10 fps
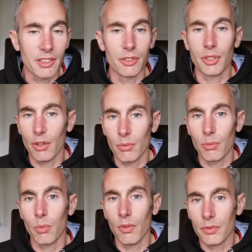that you
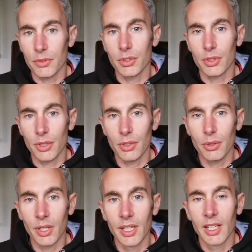don't want to
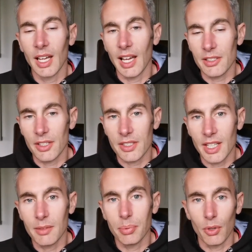do, as I
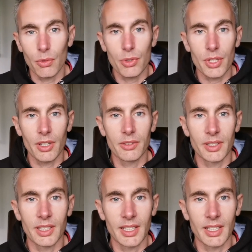said, but also